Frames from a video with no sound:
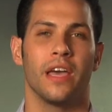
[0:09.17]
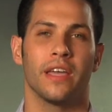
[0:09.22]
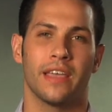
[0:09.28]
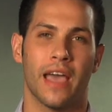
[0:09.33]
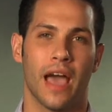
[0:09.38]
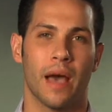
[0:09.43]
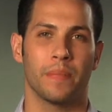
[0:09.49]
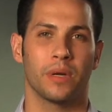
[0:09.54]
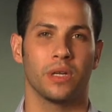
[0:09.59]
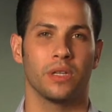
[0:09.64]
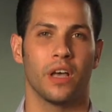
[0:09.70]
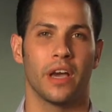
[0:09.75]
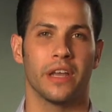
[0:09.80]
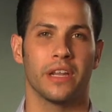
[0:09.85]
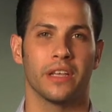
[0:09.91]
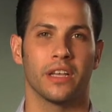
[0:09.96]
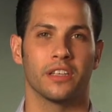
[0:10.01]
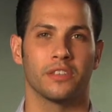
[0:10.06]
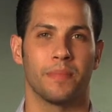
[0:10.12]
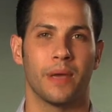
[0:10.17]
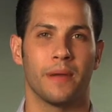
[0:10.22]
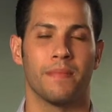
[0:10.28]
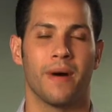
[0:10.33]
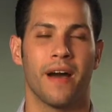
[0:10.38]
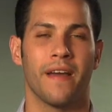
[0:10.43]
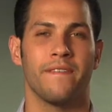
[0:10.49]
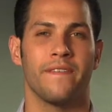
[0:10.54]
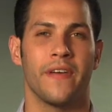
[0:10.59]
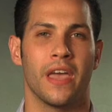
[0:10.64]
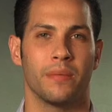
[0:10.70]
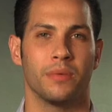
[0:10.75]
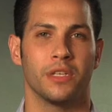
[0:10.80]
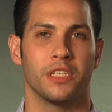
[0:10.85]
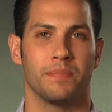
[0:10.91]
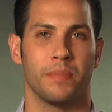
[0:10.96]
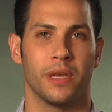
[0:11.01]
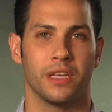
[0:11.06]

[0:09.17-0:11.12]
and Capitol Lighting has been my family's